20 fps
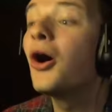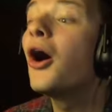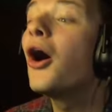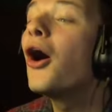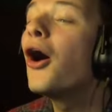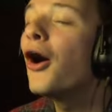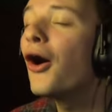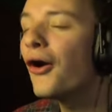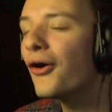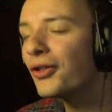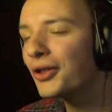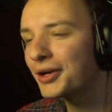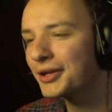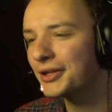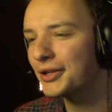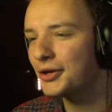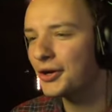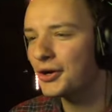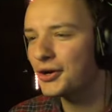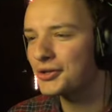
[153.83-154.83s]
Oh, look at
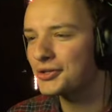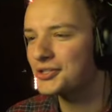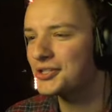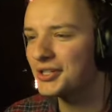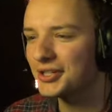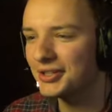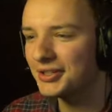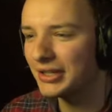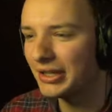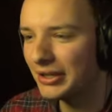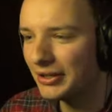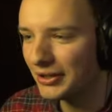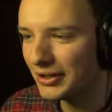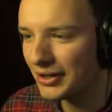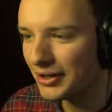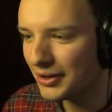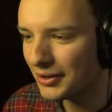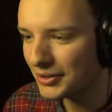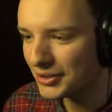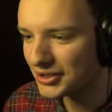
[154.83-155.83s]
the ocean.
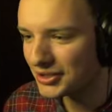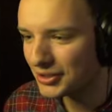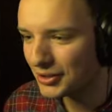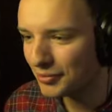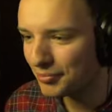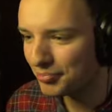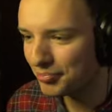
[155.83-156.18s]
Oh, it's so